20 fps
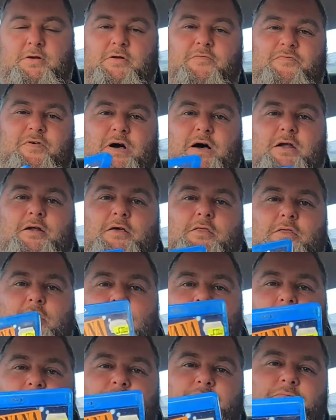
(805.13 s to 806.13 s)
Nirvana
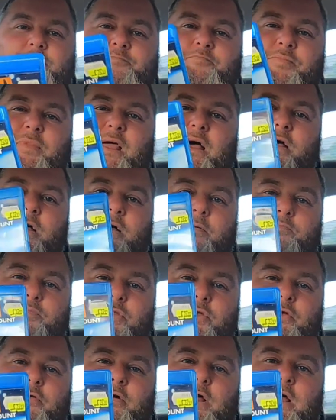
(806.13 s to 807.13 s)
Live
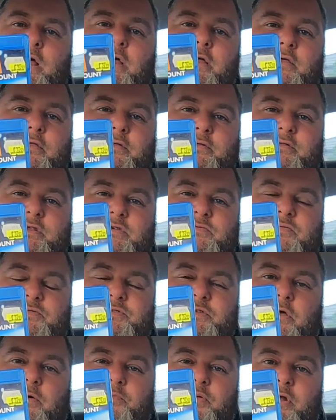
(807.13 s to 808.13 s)
Blu-ray, this
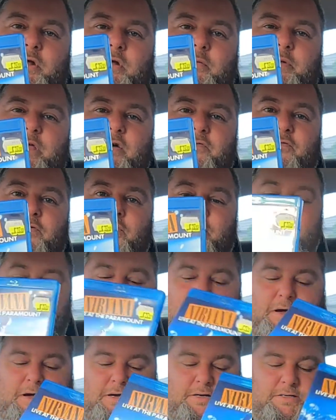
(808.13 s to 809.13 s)
was comping at about
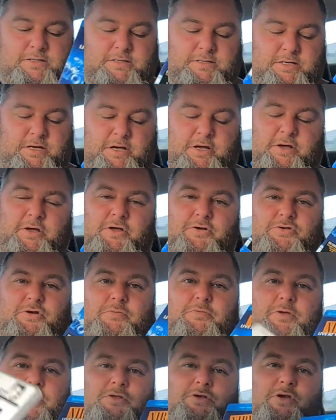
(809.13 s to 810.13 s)
$40.
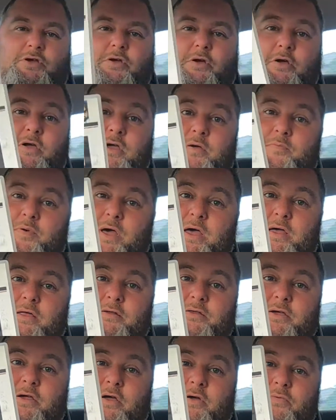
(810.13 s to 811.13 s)
Tribute to Kurt
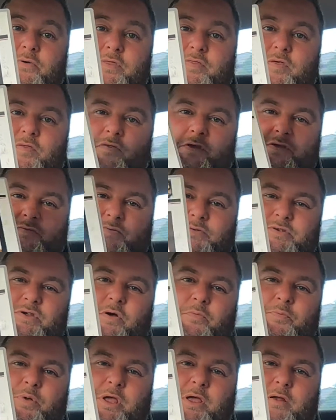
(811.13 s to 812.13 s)
Cobain to go with it, this was
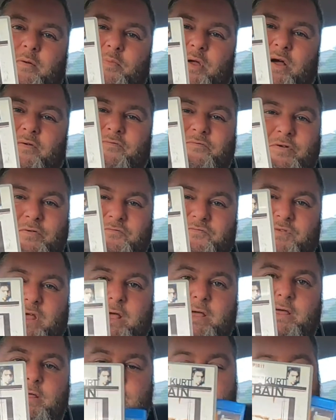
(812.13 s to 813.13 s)
comping at about
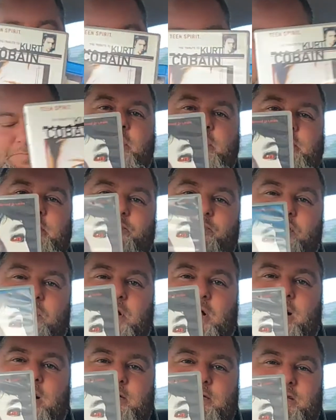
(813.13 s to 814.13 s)
15. Innocent
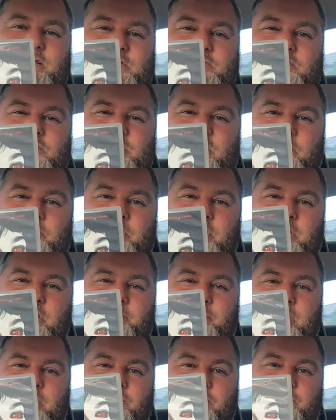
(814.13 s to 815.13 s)
Blood, this was comping at
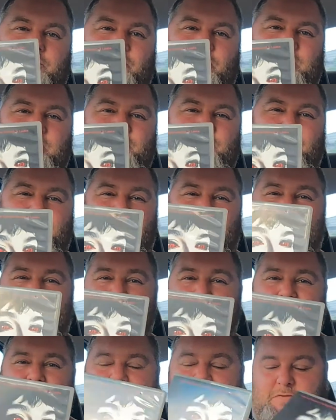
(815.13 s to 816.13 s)
about
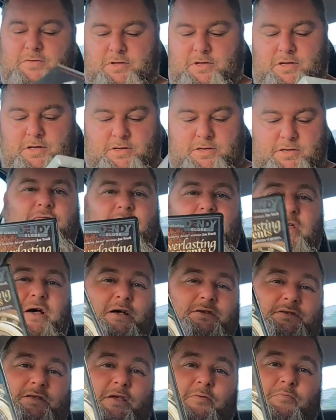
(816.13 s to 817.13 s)
35, I think.
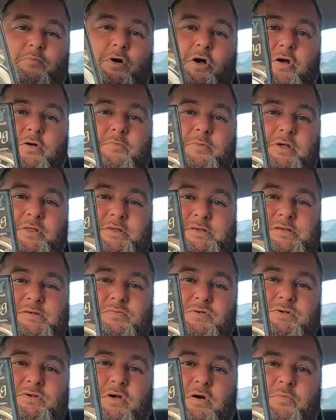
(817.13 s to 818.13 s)
Everlasting Moments
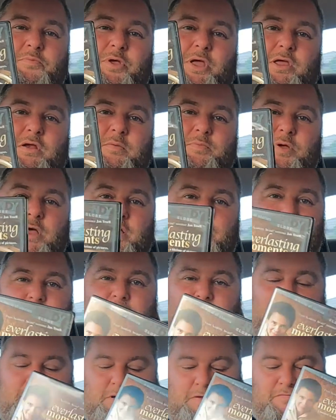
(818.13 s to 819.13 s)
was comping at about
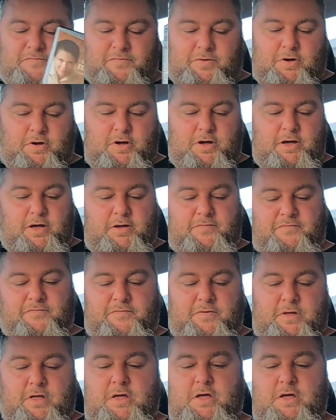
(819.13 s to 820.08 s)
35.